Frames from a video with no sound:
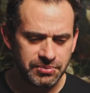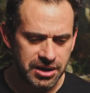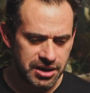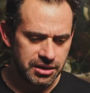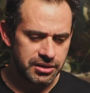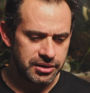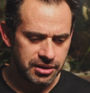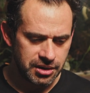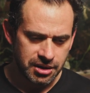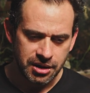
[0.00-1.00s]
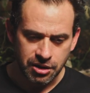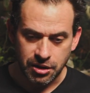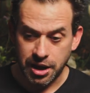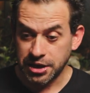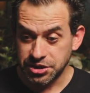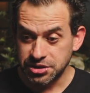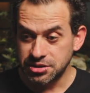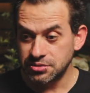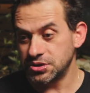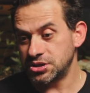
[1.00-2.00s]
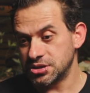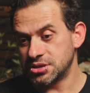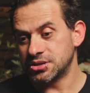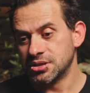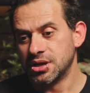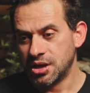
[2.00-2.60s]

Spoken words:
my collection, which is